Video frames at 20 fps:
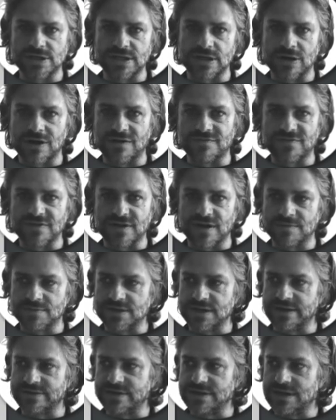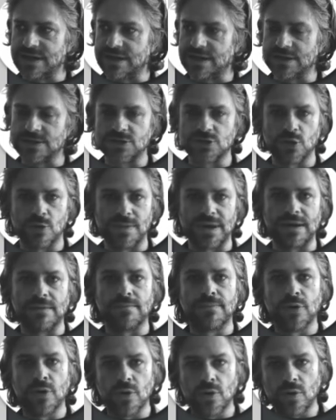that often come together like a swimming
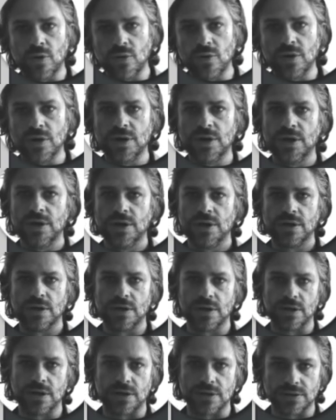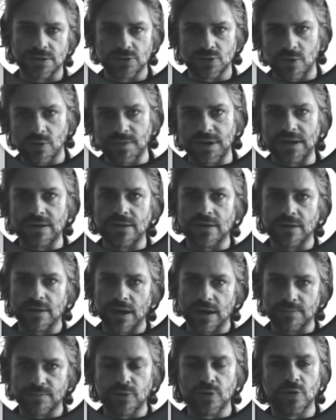pool. Swimming
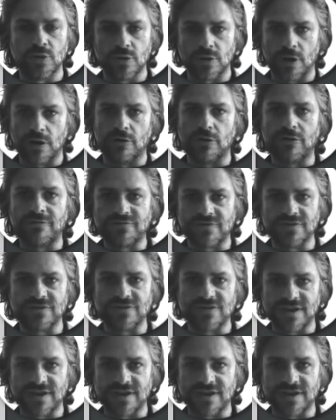and pool are often